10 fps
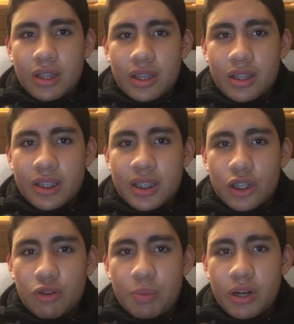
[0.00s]
in the
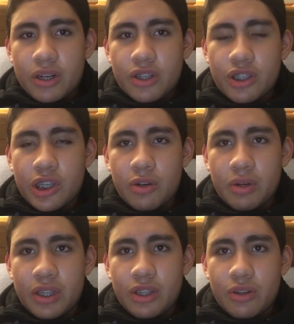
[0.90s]
Central Park Zoo
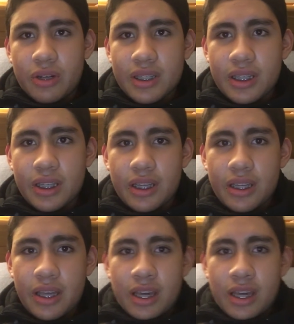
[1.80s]
in New York City,